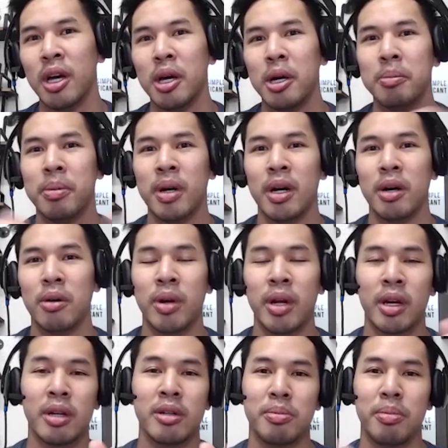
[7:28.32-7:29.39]
But when it
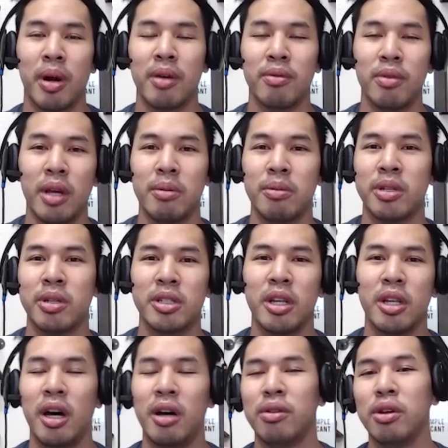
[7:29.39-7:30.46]
comes to private label, there's a
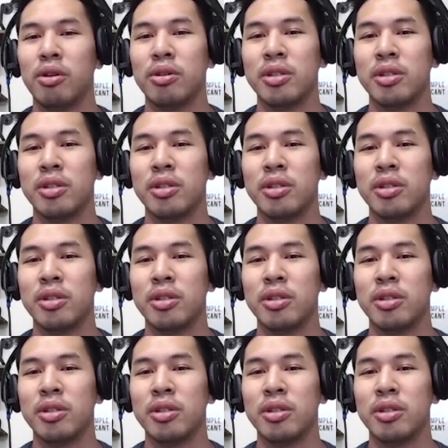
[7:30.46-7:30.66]
lot of little